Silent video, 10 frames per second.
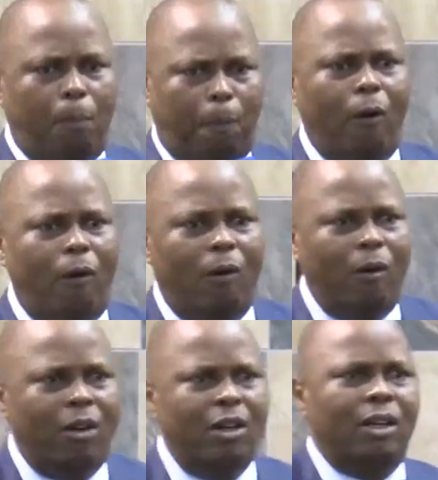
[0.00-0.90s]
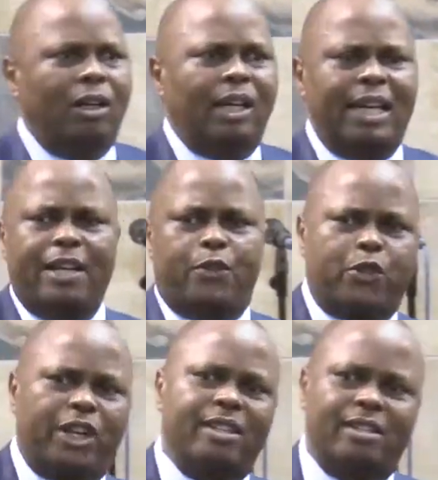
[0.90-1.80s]
of Paul. In a
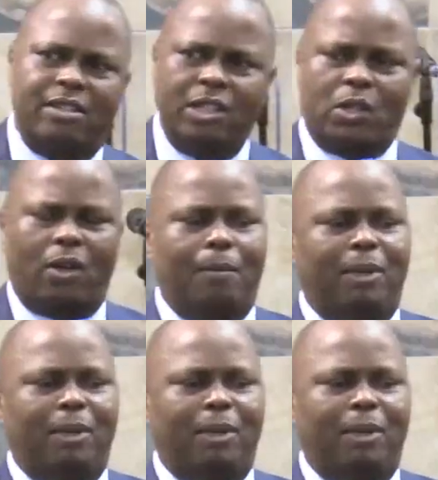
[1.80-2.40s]
phrase you talk